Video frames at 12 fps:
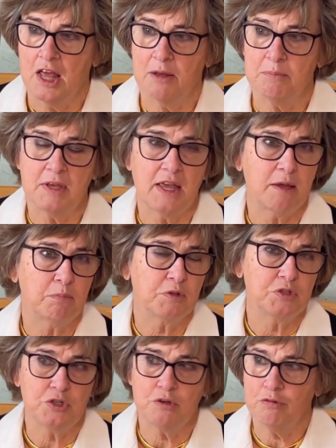and be
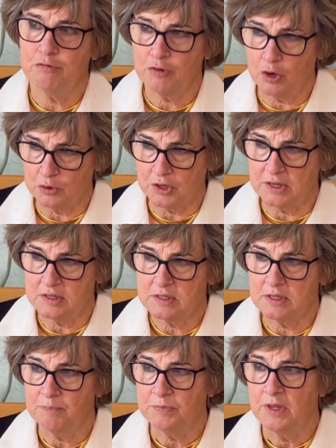able to focus.